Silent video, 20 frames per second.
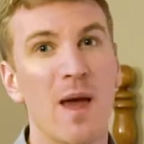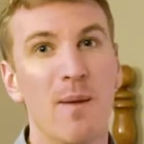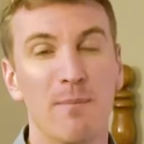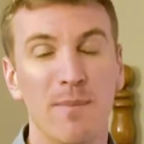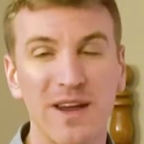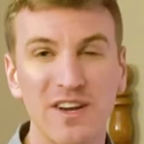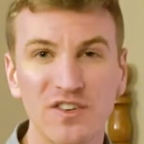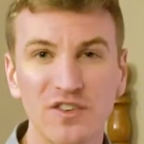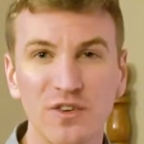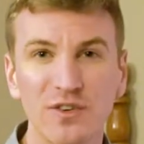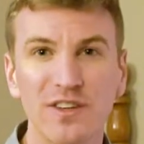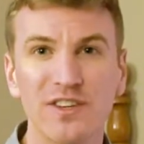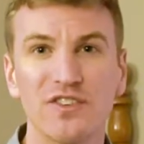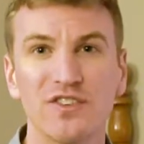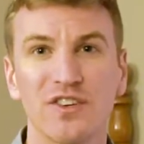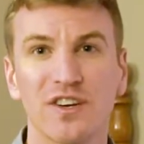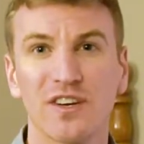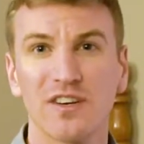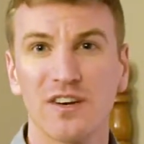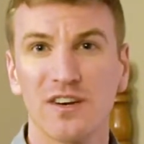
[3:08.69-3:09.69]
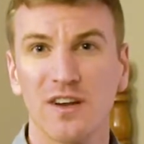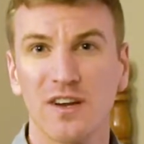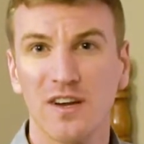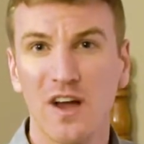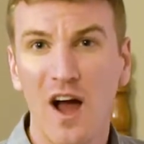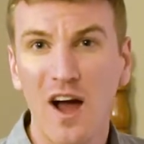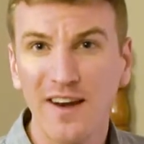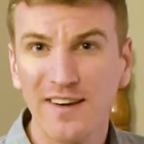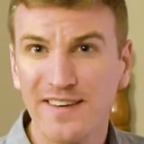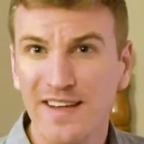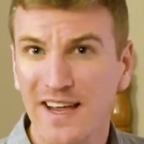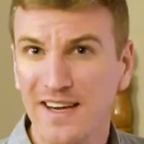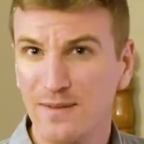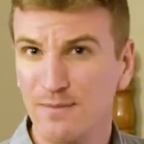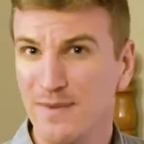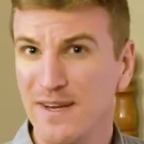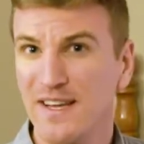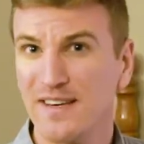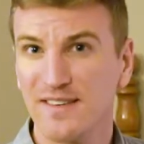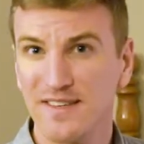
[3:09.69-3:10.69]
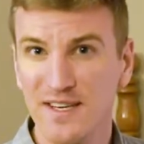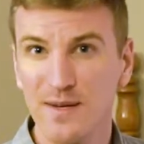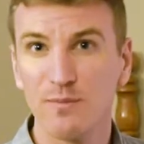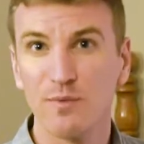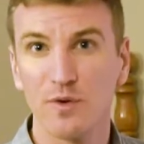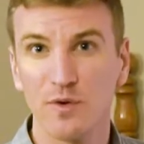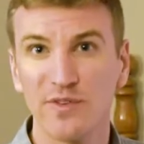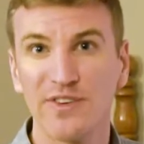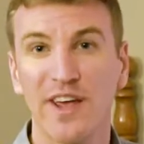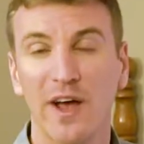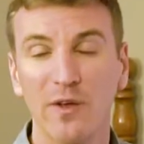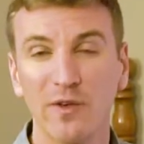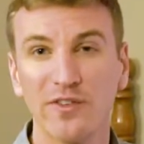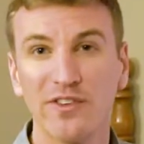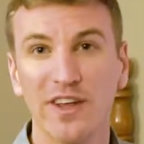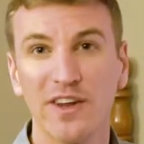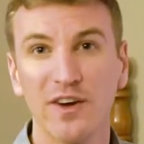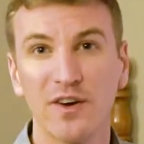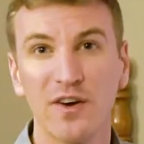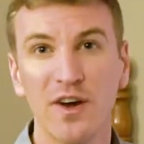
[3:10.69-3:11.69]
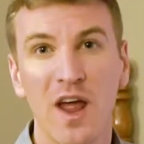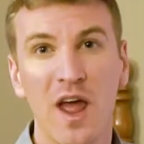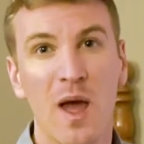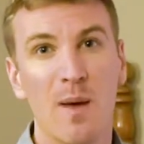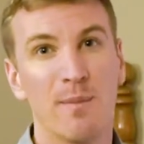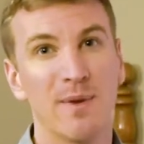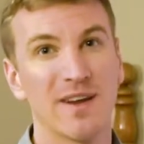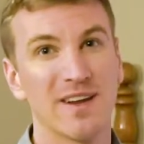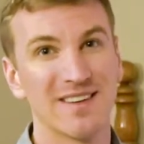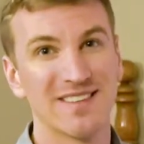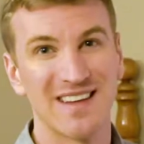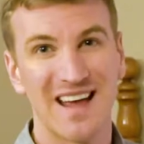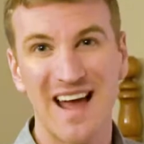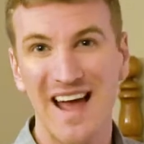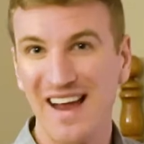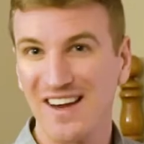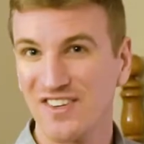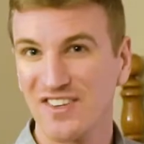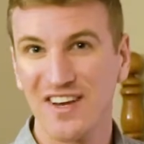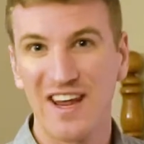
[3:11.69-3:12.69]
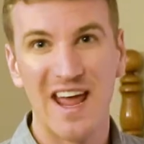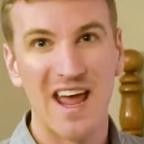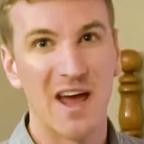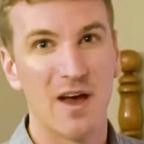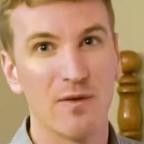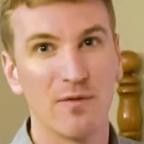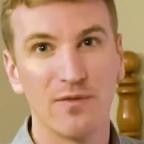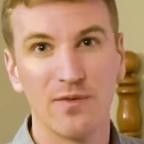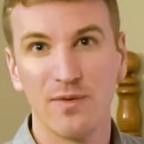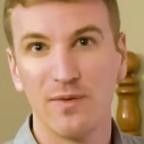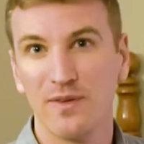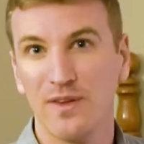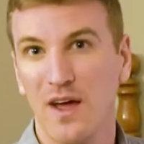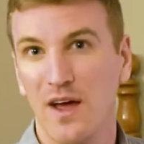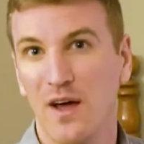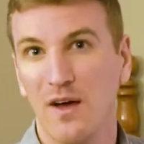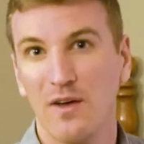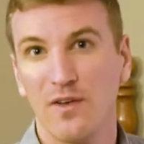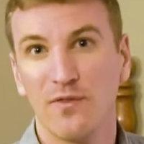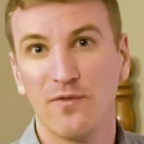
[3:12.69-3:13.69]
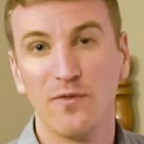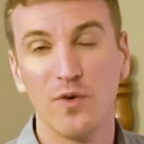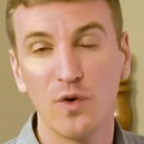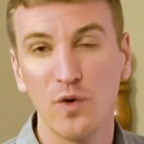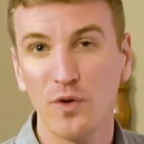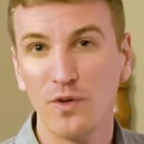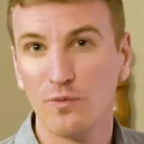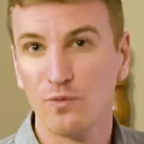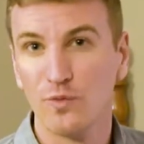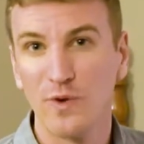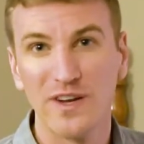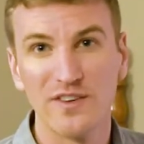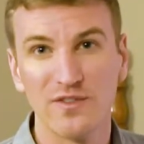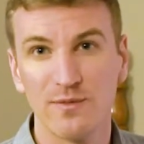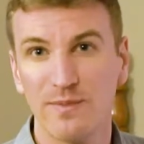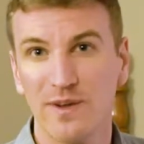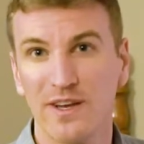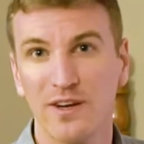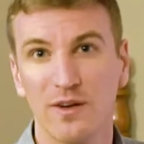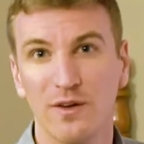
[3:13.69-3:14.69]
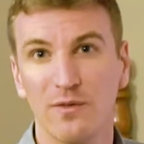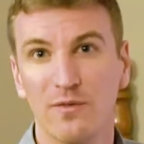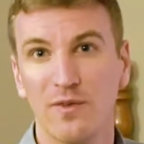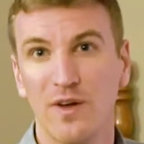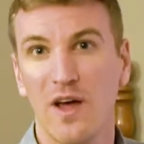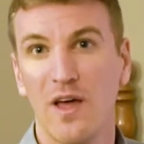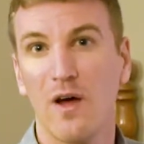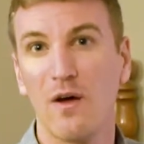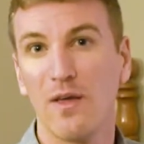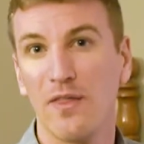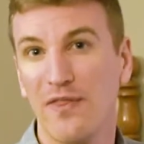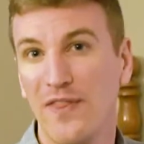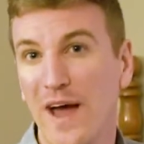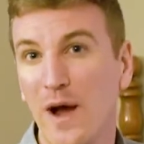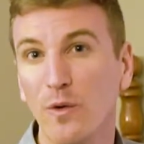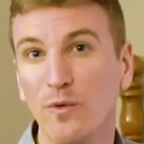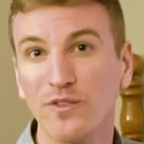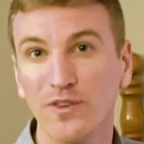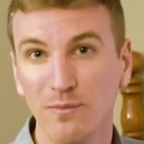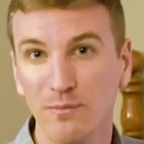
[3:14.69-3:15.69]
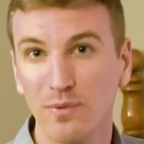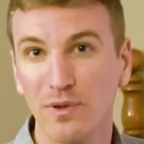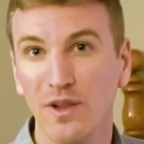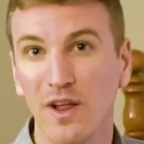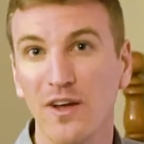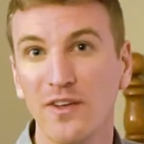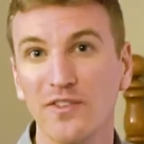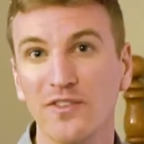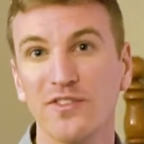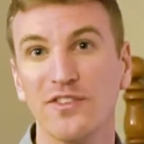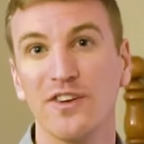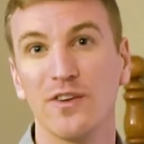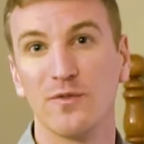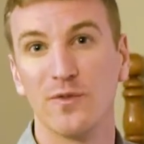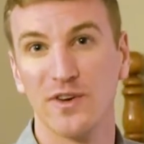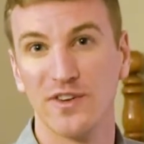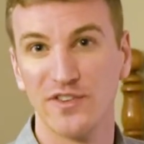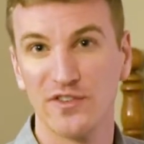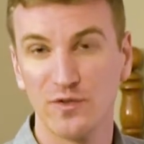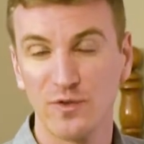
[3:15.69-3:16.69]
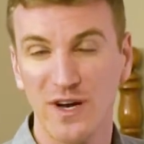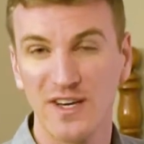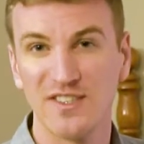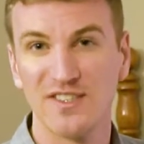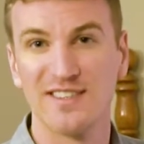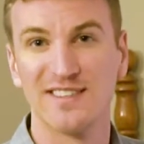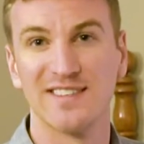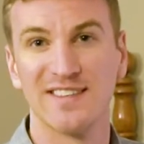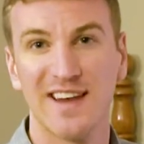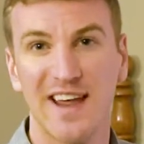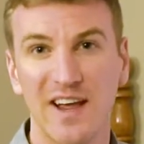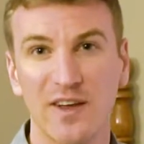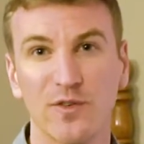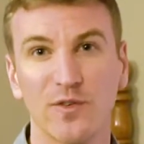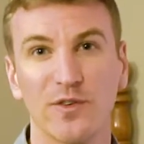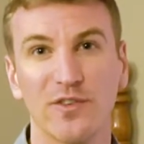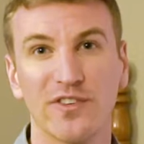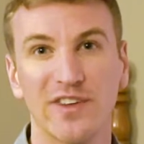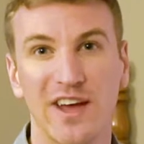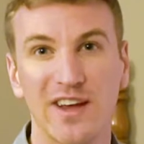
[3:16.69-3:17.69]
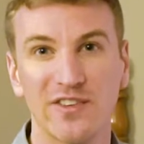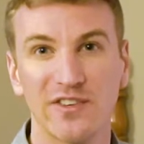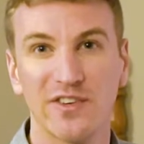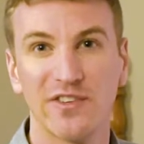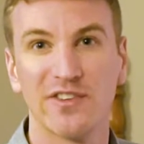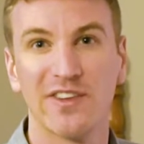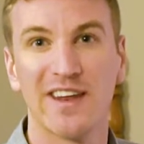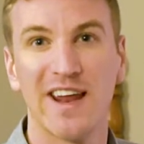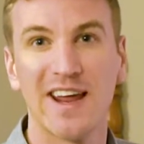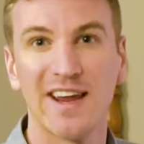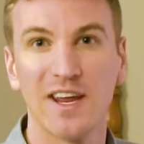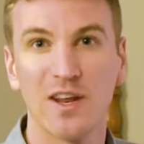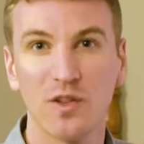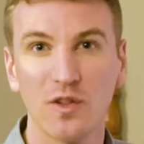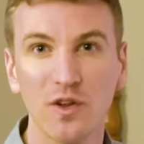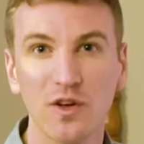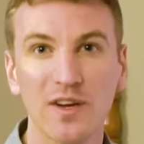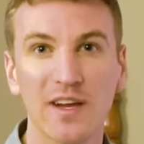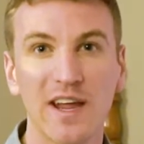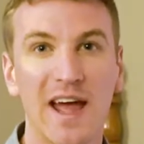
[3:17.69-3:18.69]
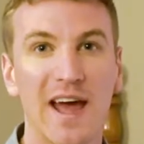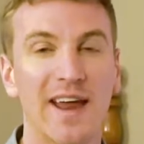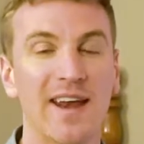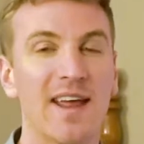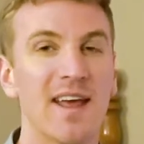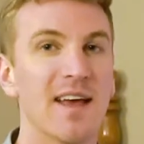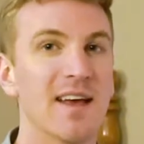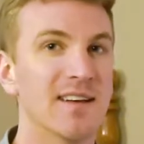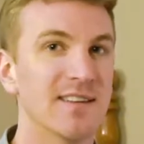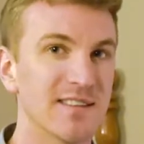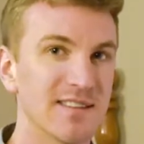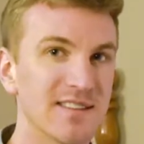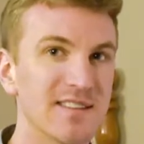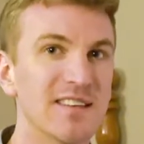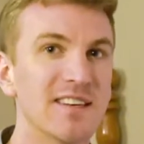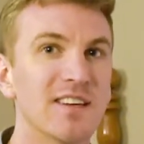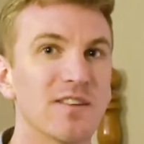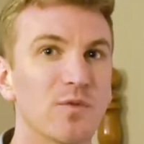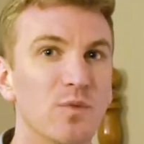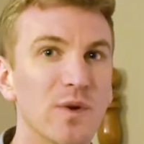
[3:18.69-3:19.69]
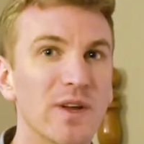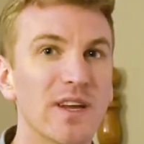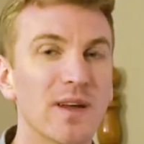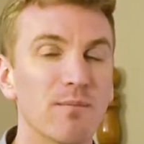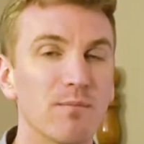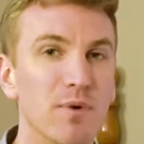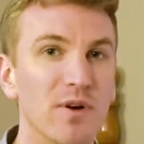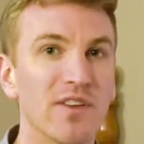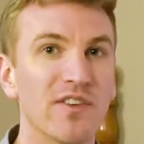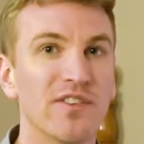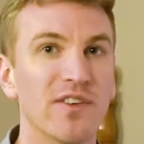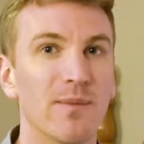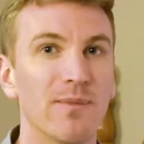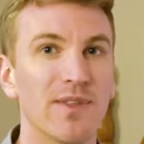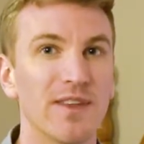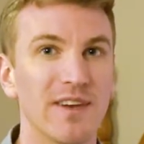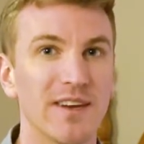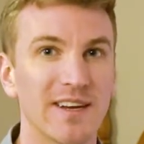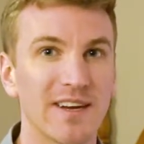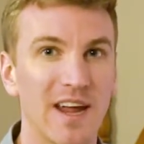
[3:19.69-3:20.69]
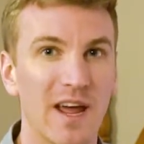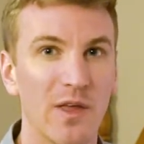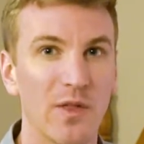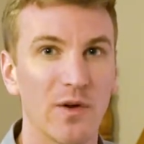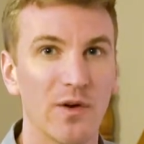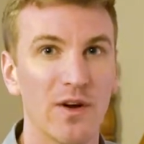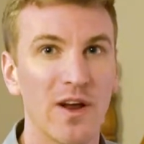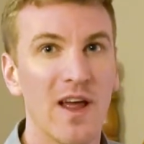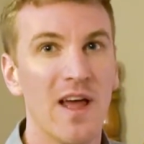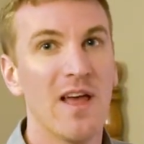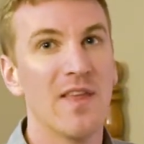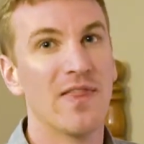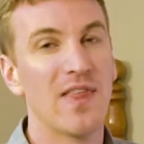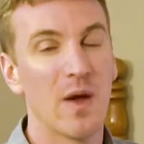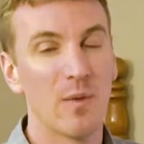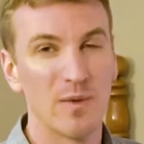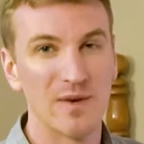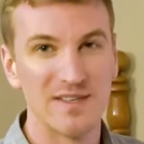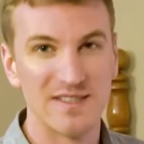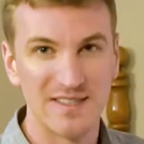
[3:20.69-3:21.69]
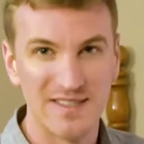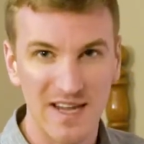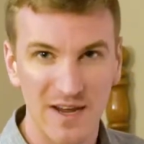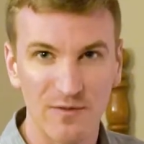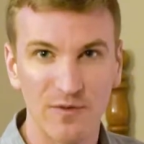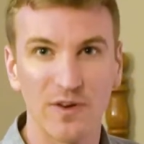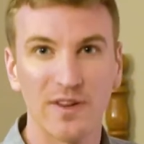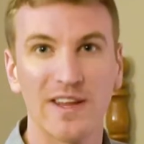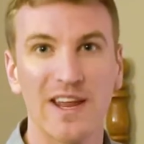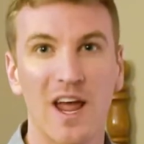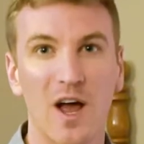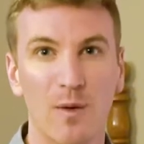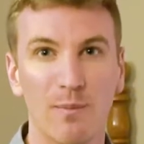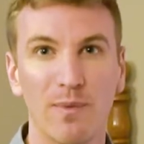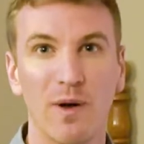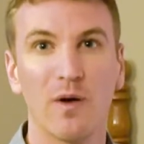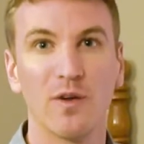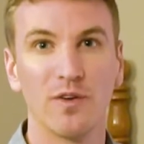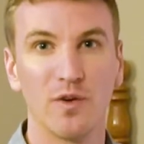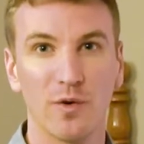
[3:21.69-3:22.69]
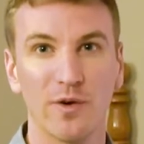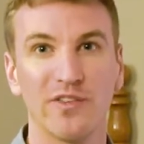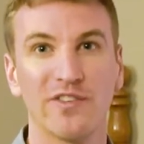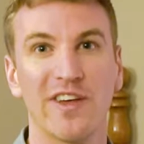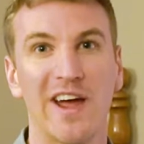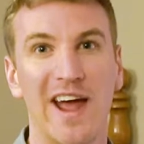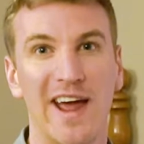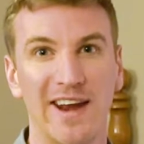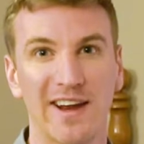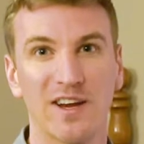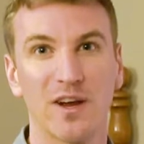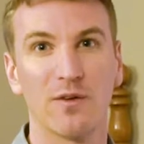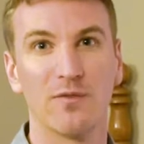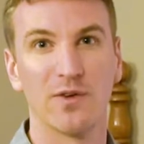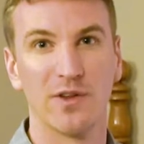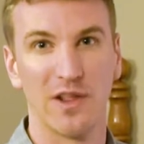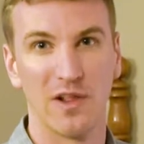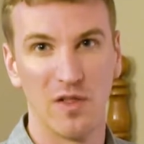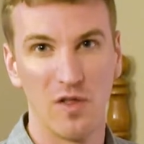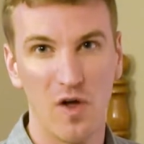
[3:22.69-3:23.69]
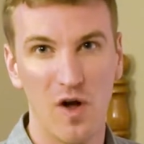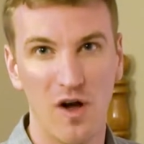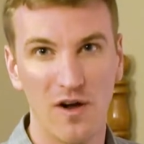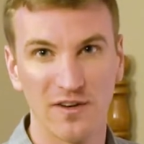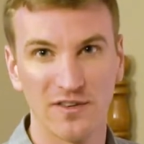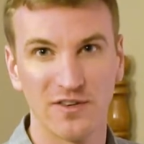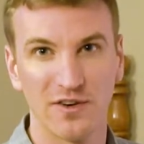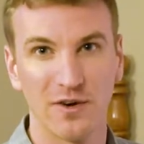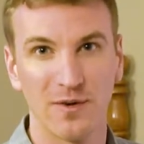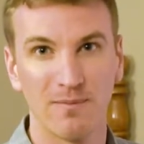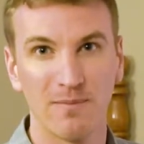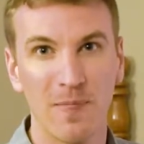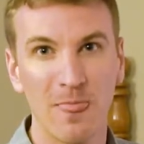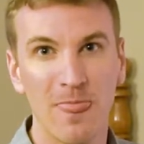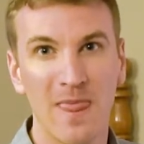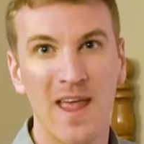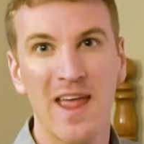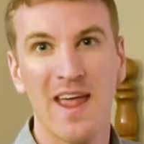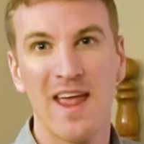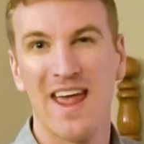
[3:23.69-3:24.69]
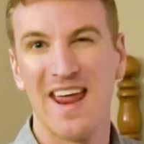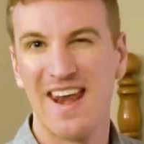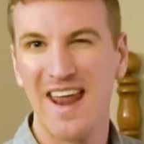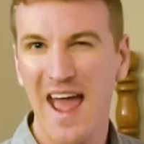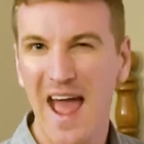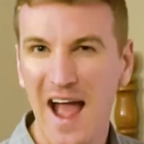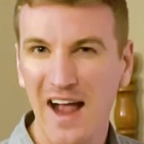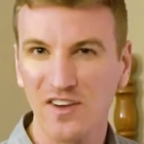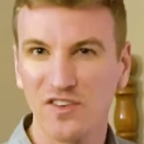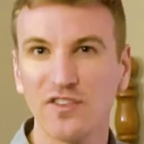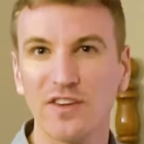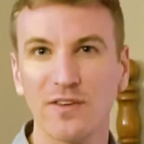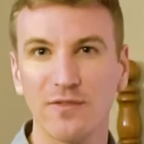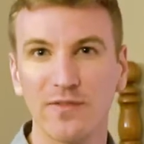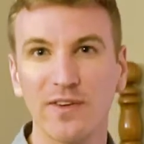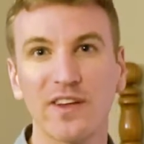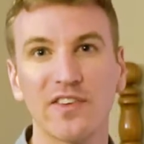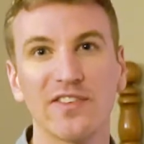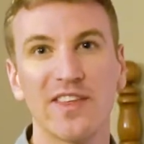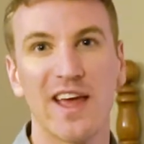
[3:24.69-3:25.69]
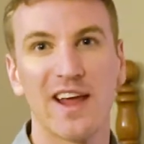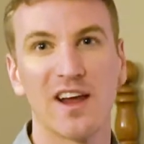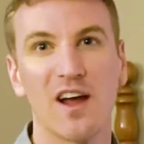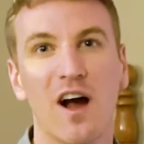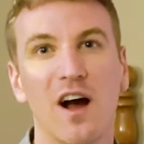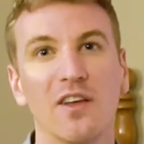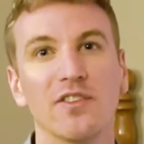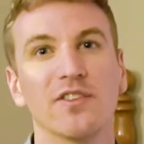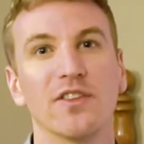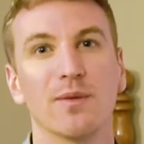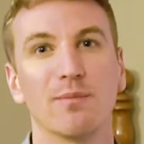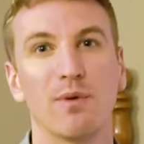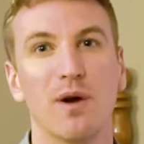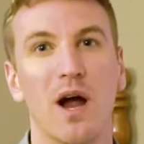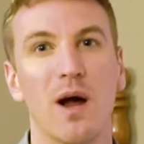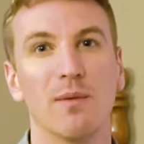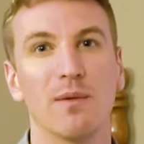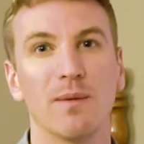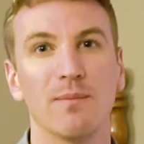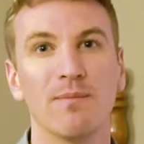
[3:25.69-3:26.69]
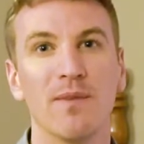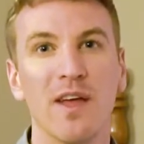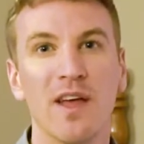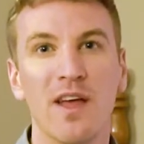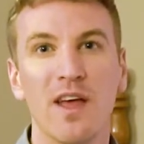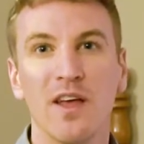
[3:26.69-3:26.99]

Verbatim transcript: make sure that you contact me at Deep Roots Health Center because I actually have a full regimen of thousand plus different stretches and exercises that I can look at to see if we can put something together that would definitely help out your sciatica for the long term and actually fix that cause of the problem.